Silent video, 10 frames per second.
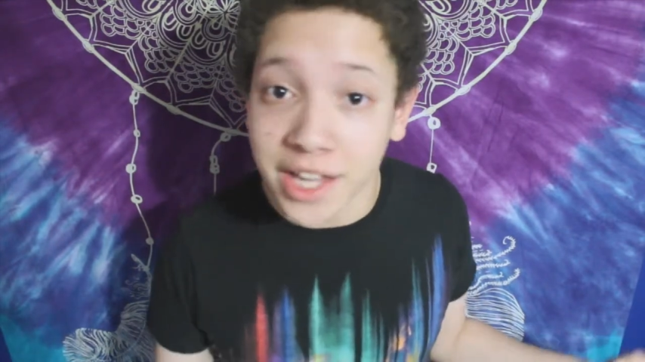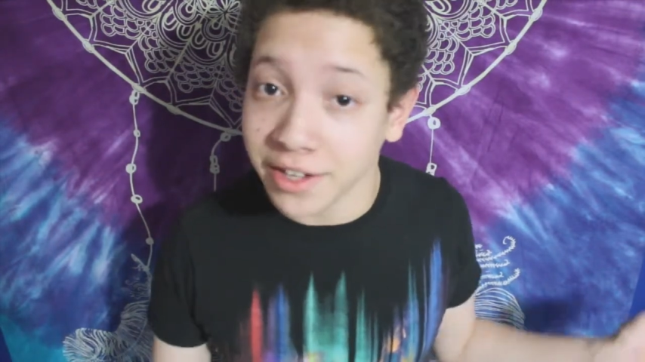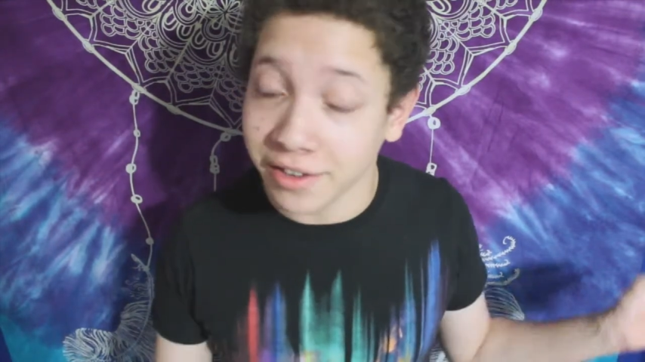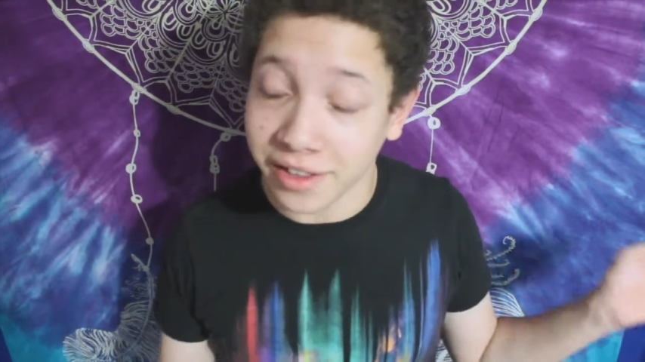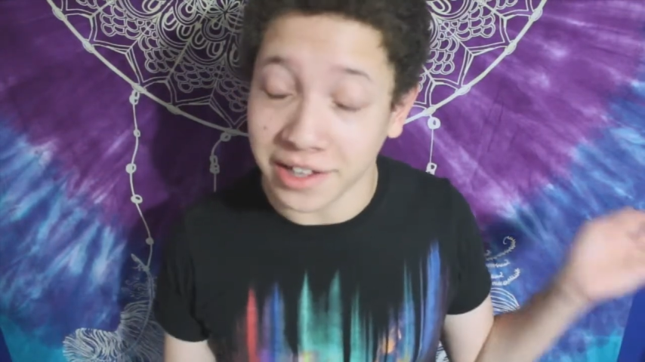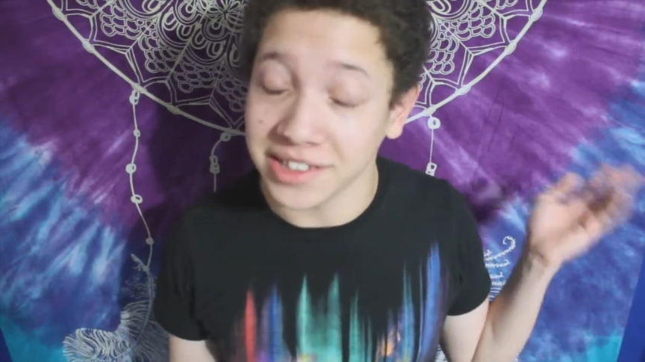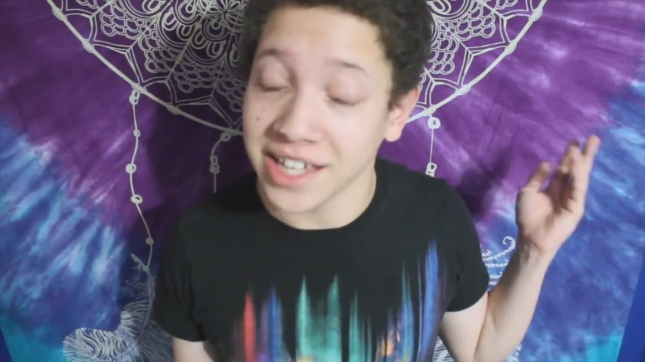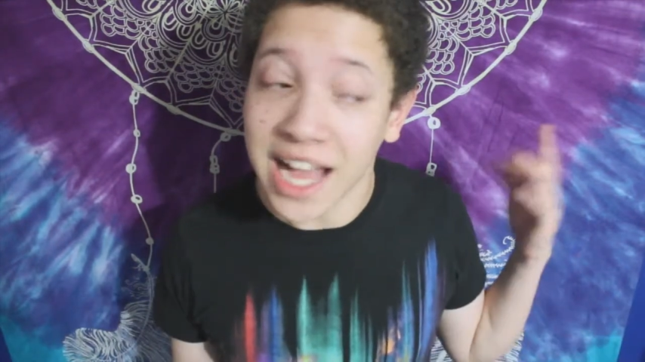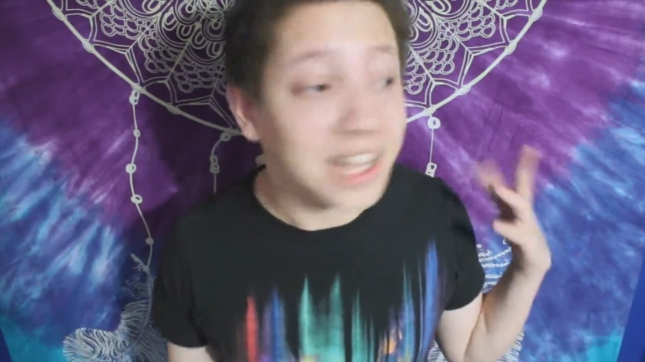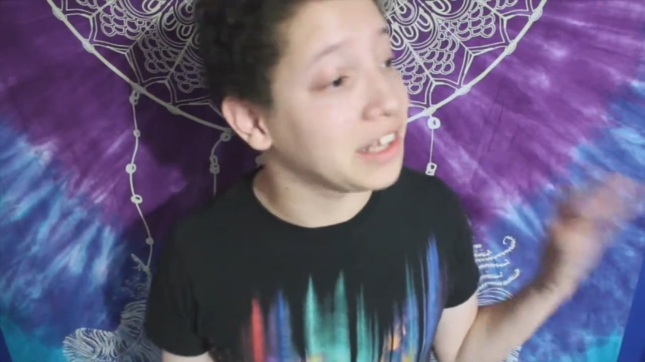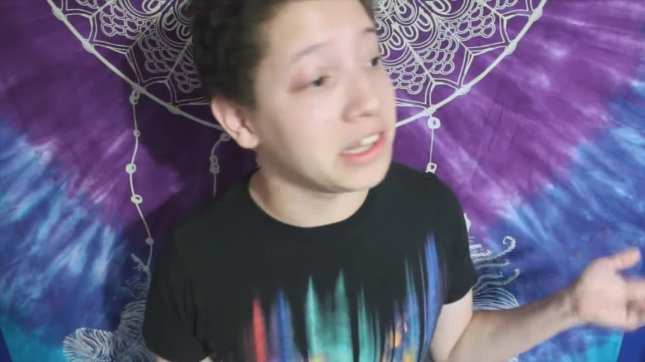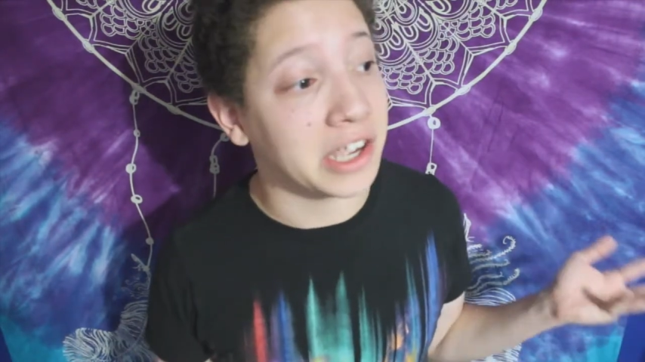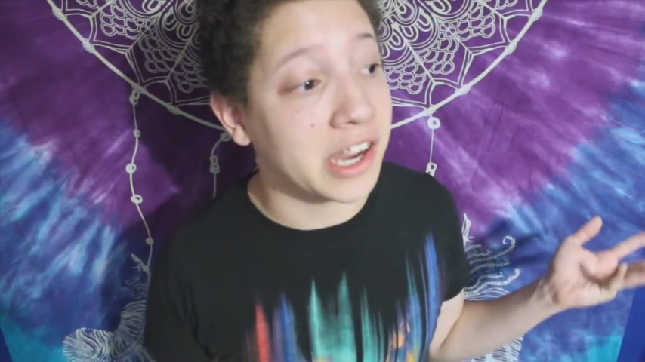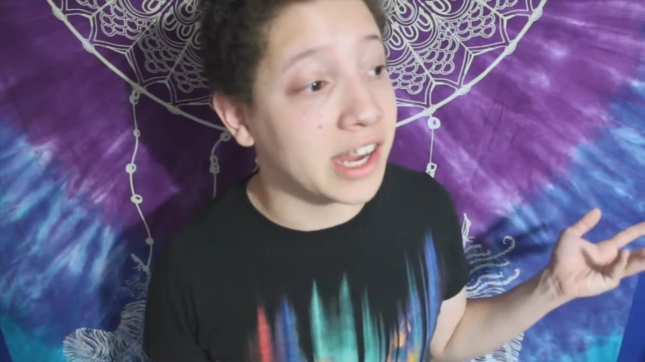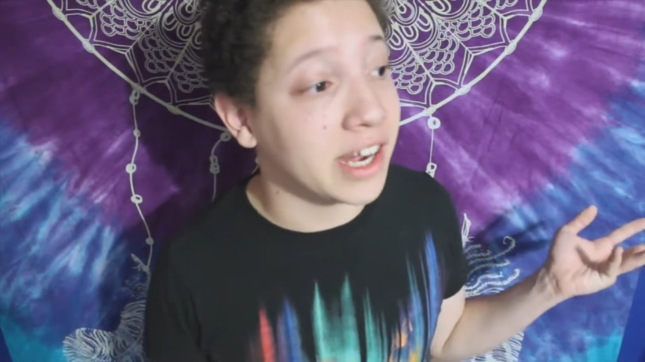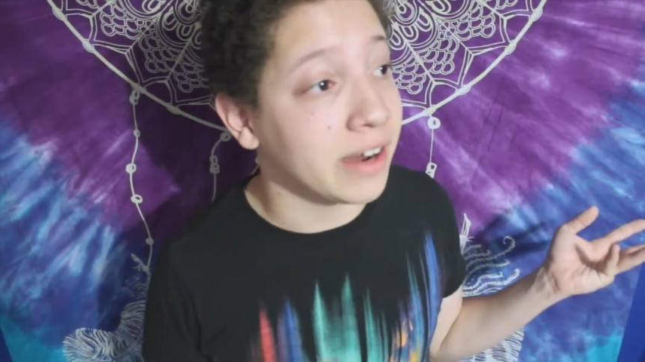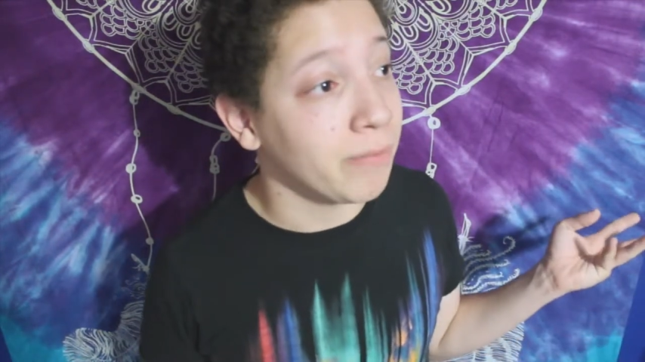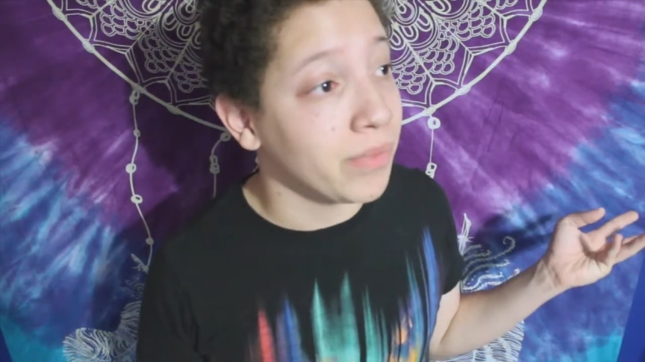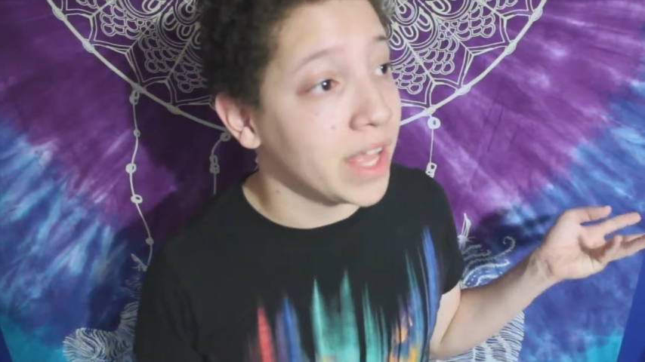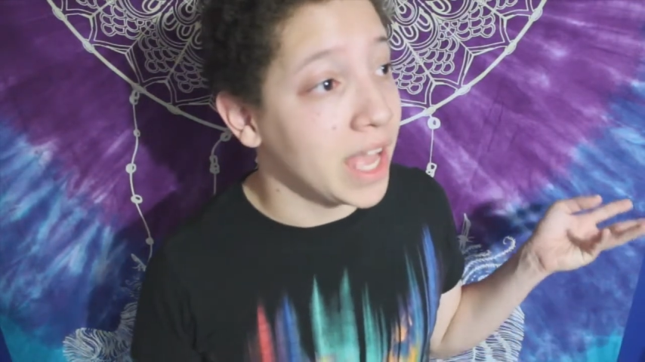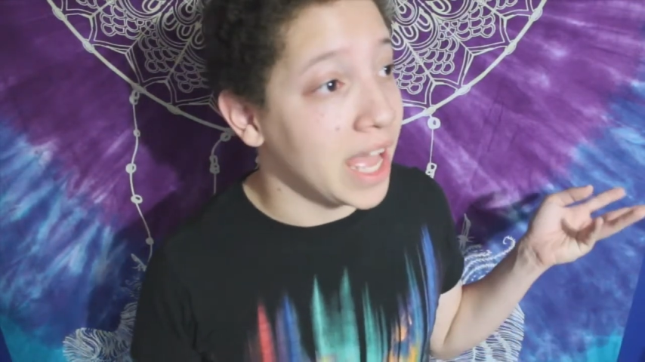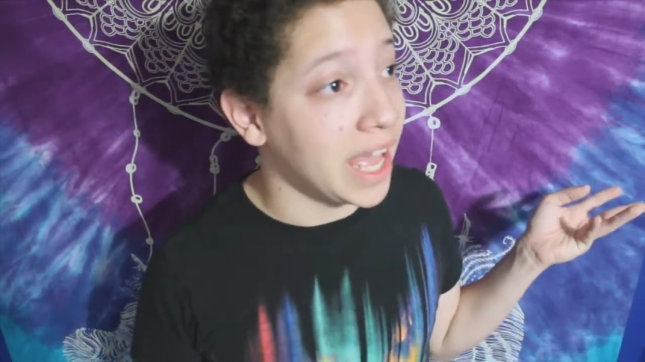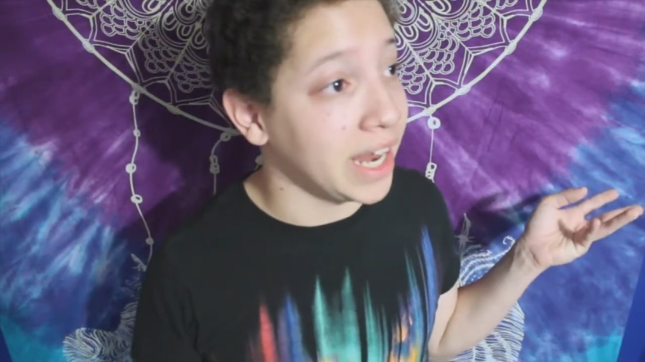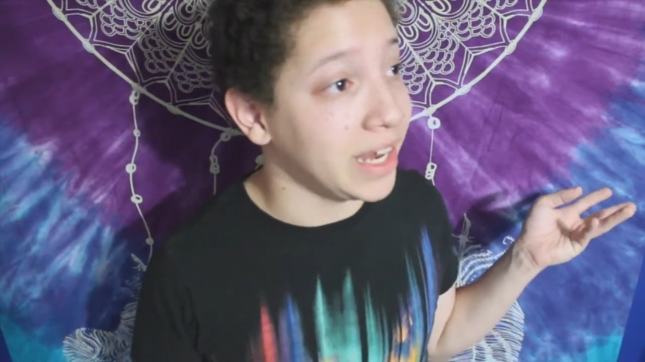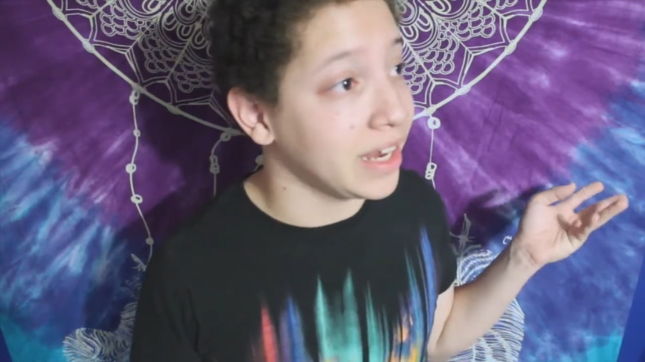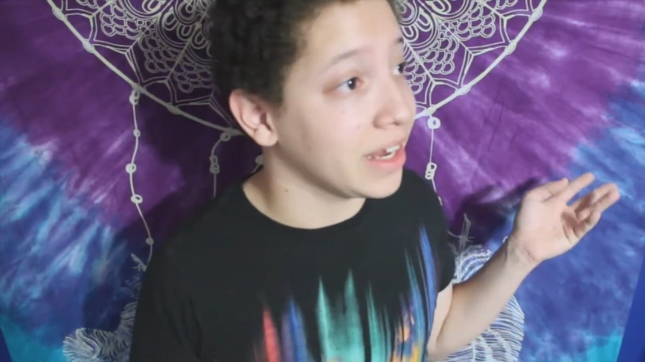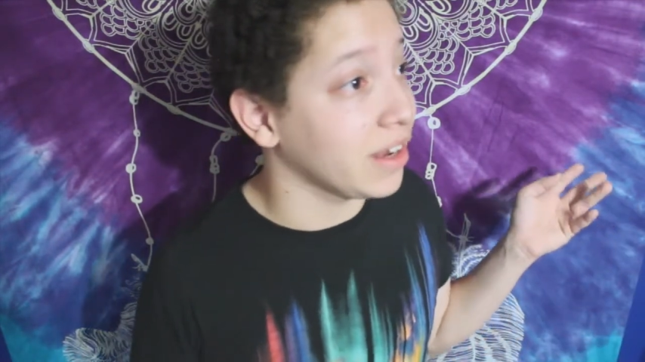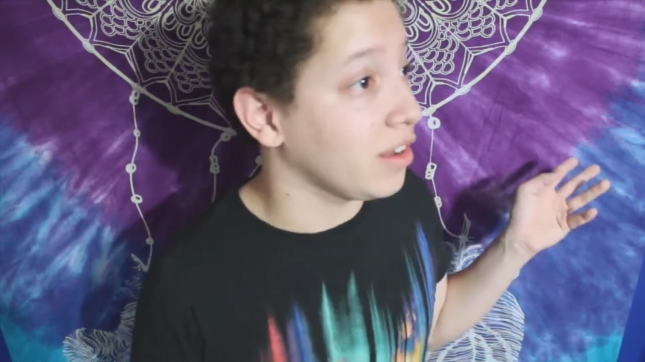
There's a lot to learn, and